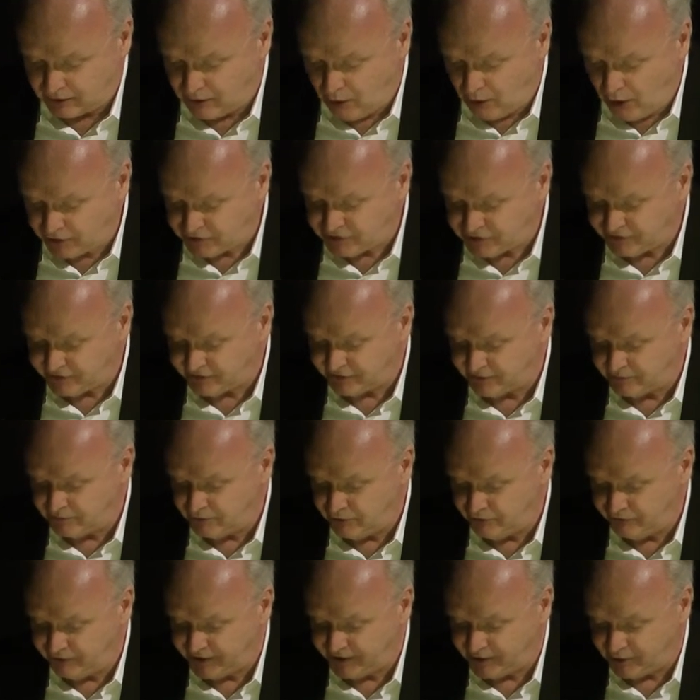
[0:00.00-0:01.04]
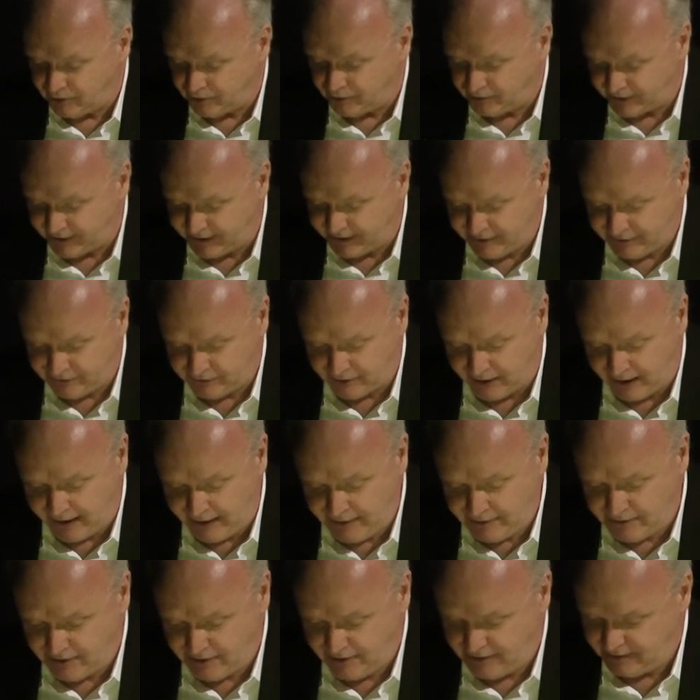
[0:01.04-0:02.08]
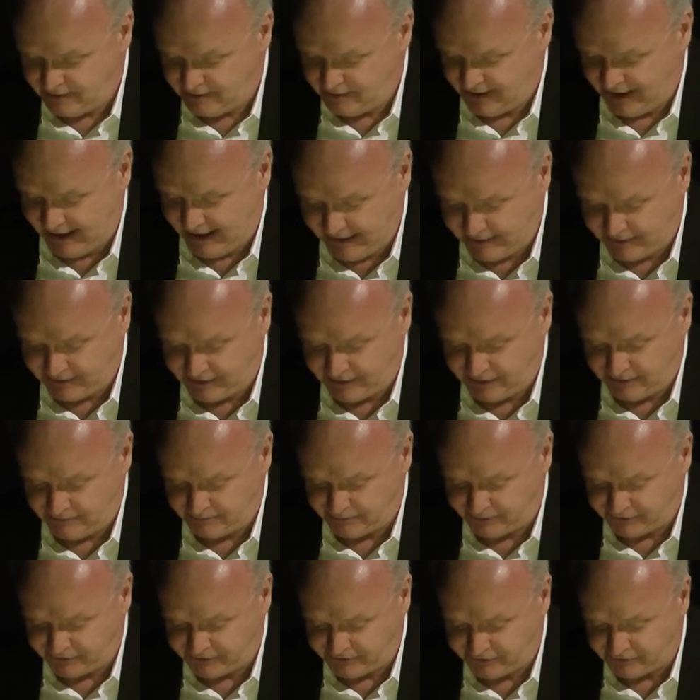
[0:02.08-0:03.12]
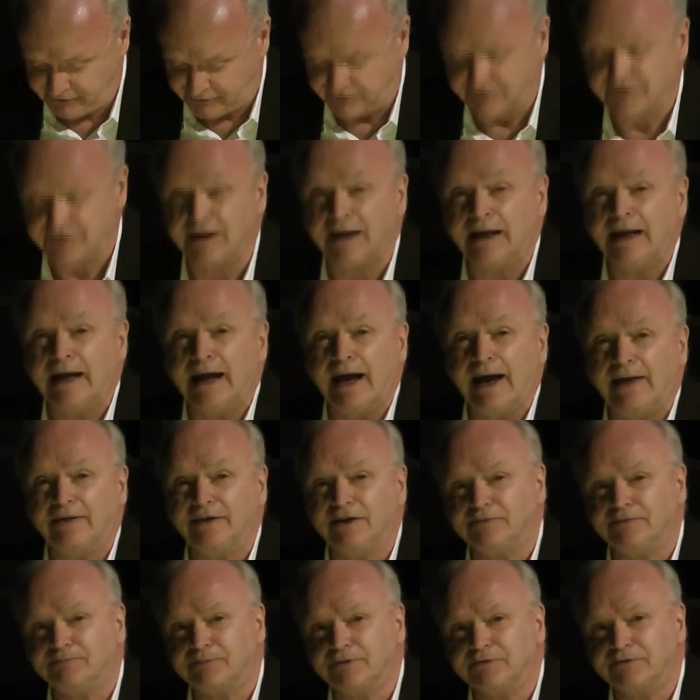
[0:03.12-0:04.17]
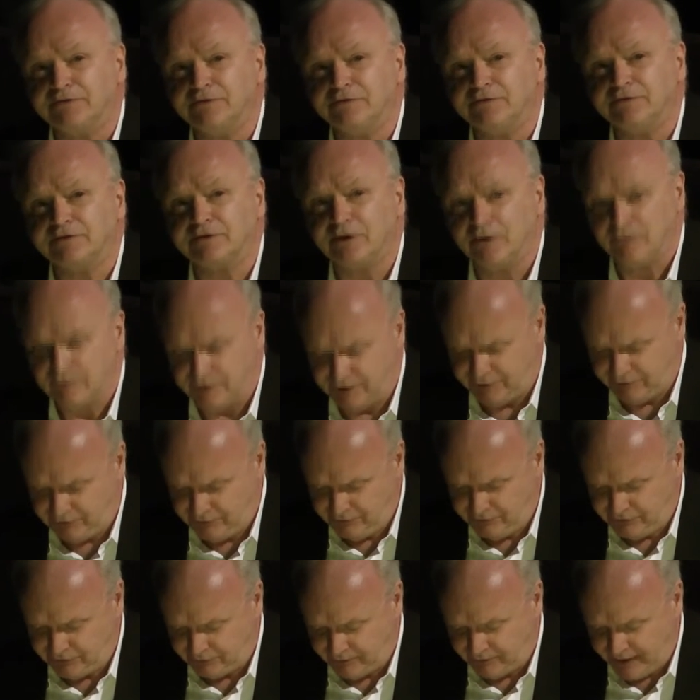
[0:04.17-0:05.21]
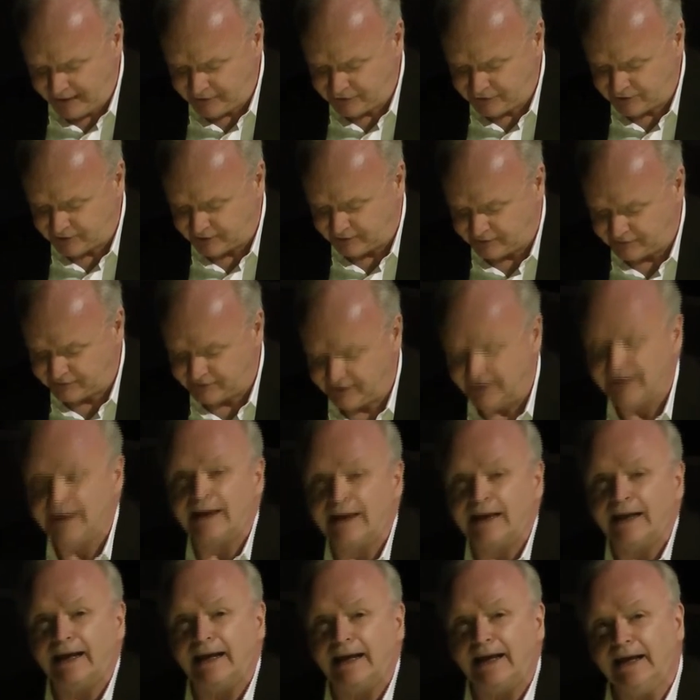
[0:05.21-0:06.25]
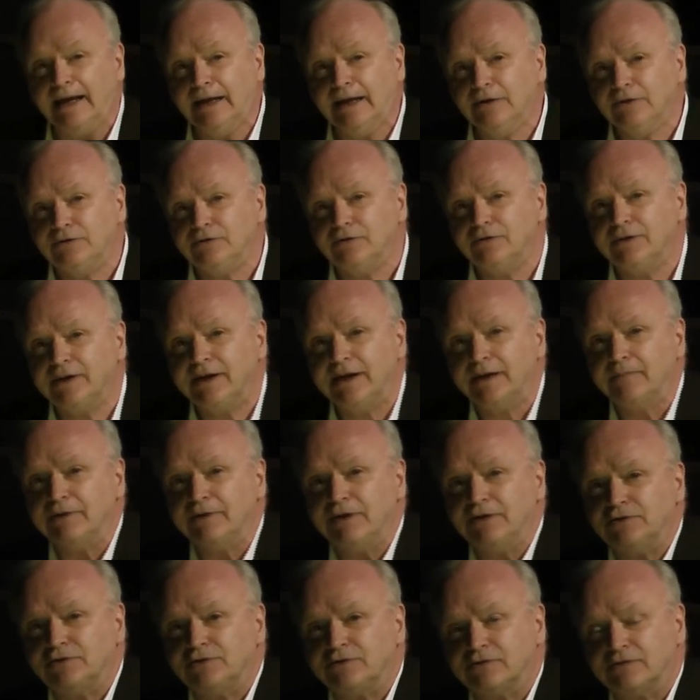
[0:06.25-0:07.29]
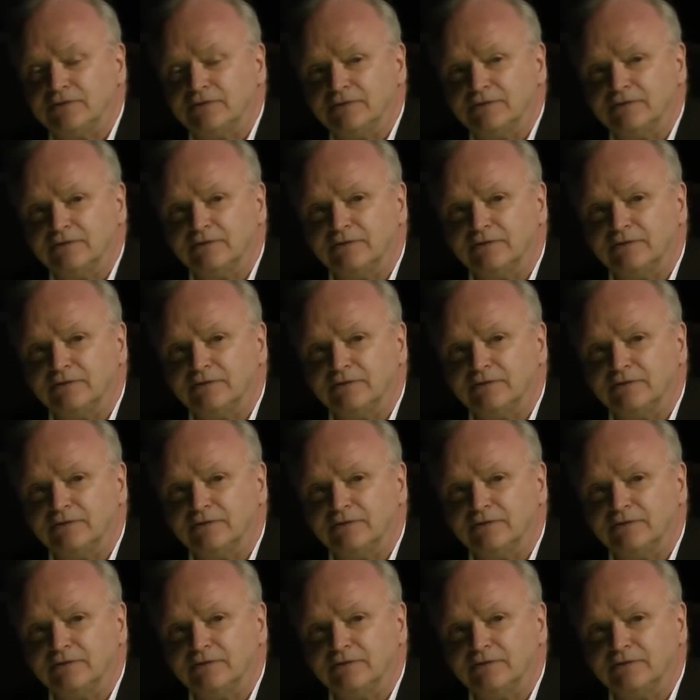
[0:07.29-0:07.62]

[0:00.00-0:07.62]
launches the moviegoer into unending pursuits. And these pursuits go in two directions, into the image